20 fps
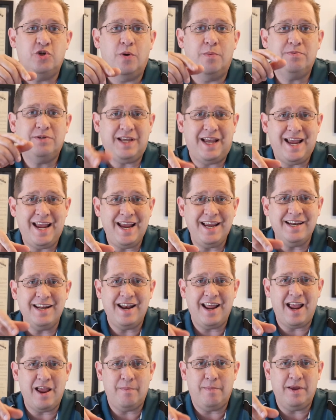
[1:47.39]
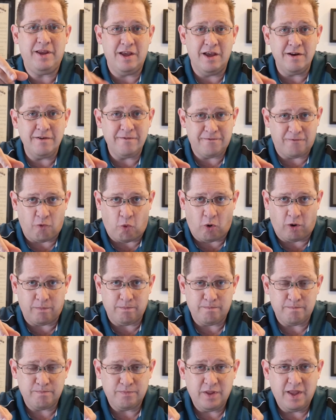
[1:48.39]
you obtain an ABN
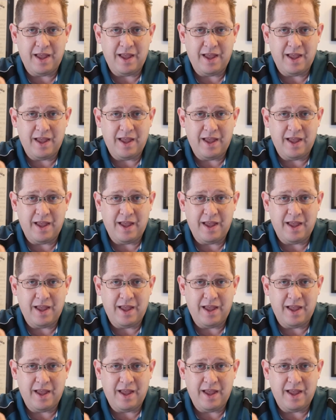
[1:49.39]
form,